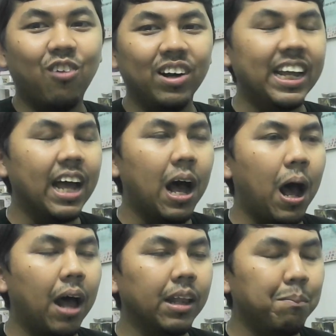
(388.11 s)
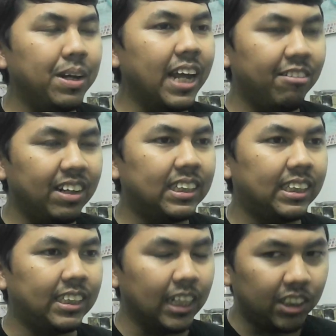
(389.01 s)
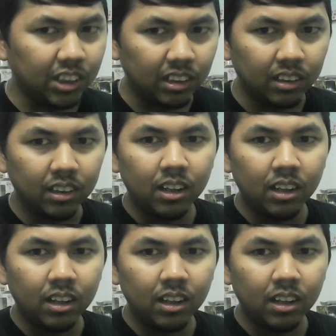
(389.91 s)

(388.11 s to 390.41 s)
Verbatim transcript: for the uh, the meet and greet session.